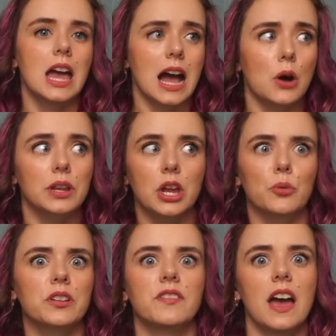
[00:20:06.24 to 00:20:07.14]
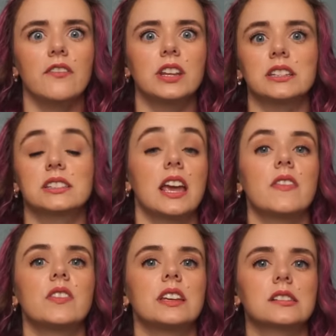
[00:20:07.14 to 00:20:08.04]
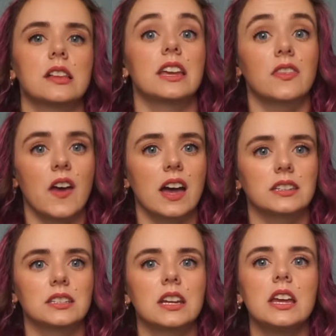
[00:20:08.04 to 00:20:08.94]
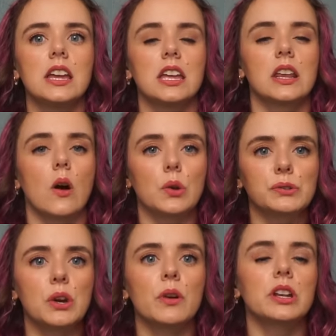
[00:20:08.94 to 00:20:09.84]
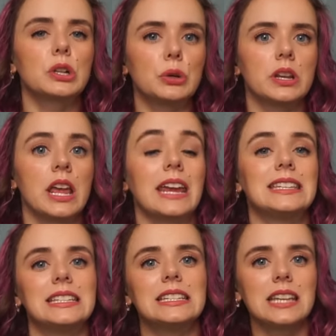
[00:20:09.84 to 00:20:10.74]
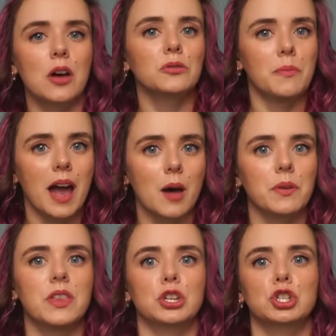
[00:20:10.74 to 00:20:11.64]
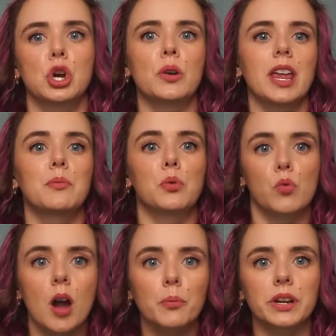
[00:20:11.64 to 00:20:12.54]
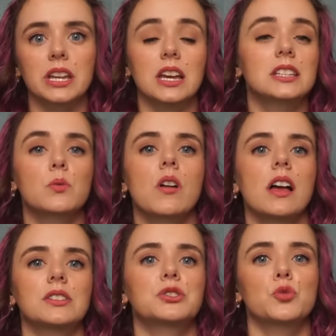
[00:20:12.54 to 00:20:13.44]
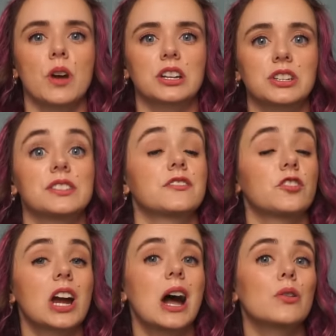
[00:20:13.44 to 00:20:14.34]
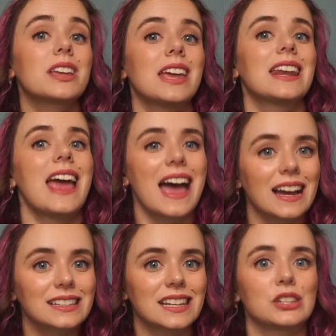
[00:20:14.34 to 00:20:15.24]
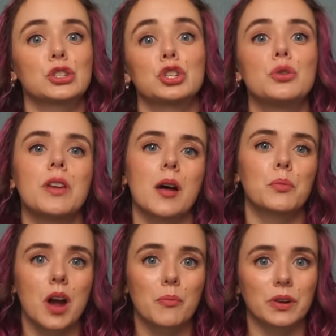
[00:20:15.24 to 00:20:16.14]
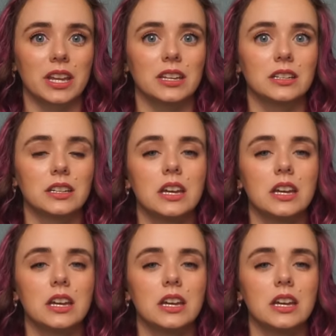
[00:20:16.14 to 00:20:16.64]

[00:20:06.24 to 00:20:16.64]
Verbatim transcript: how to get rid of evidence, and things like that. It also included a detailed map that showed a property as well as directions for how to gain access to that property.